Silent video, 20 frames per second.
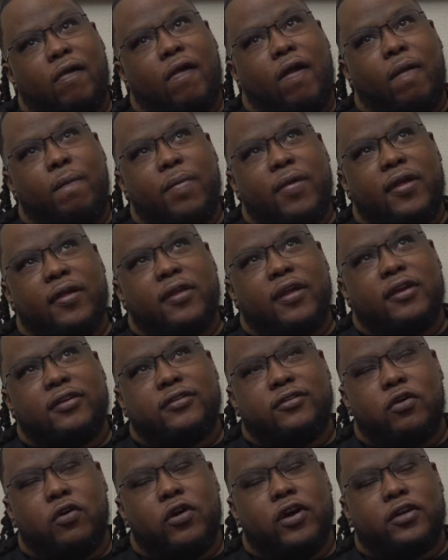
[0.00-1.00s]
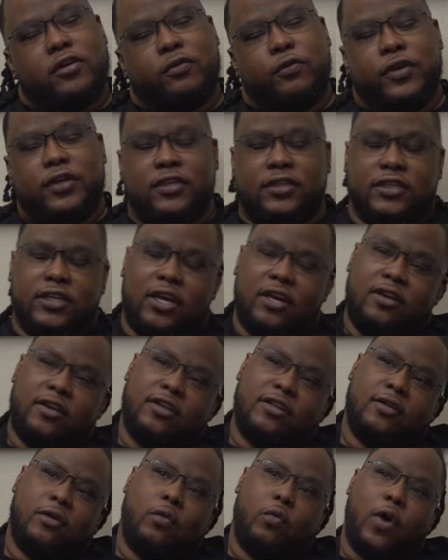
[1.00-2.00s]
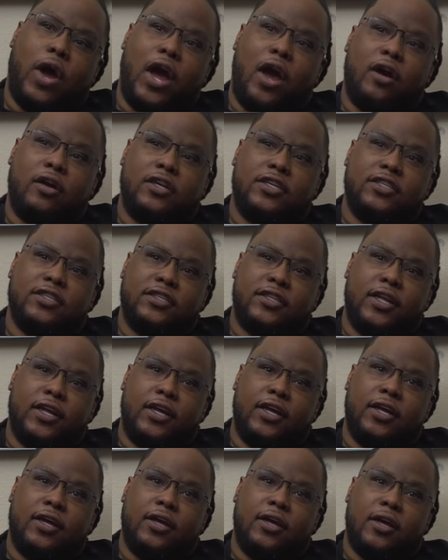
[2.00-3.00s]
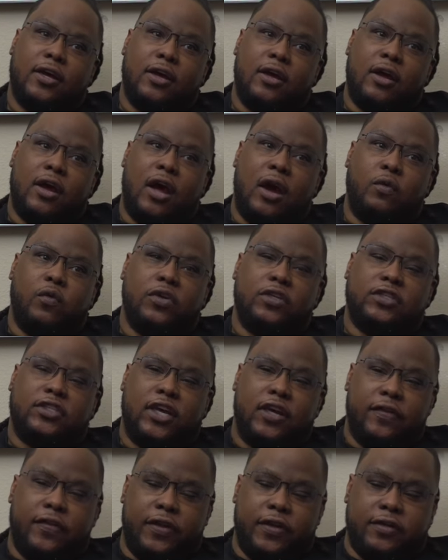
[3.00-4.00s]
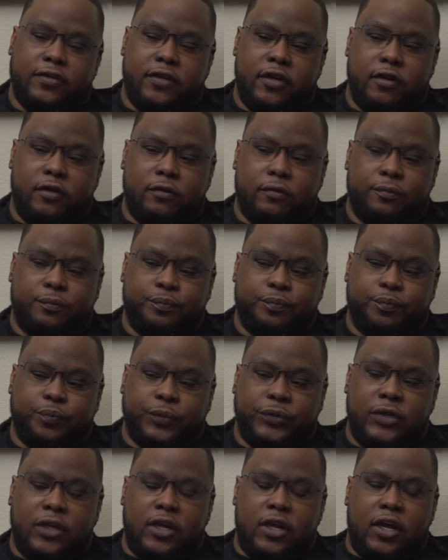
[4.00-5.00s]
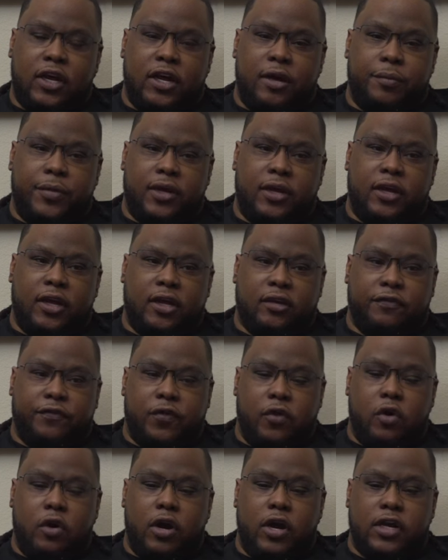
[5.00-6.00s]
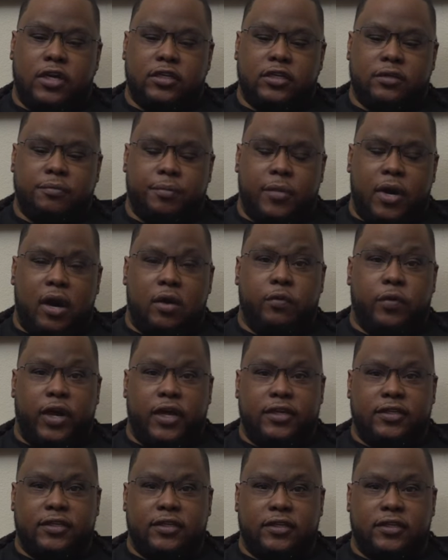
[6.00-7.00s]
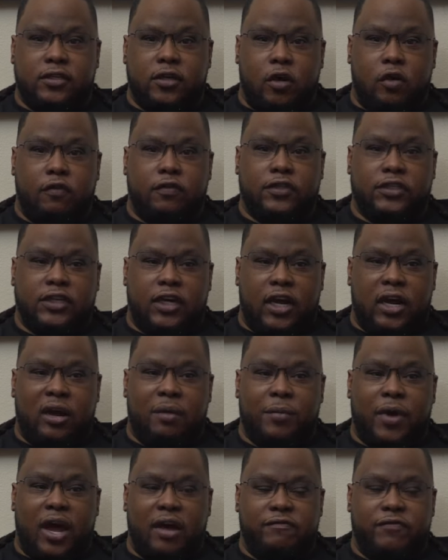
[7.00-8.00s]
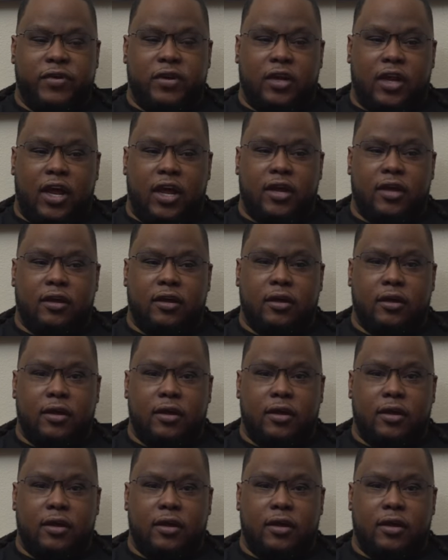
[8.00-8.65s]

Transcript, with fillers: I mean that's hard to really say the wildest thing. Yeah. I will say this though. I mean, as far as my races over time, I feel like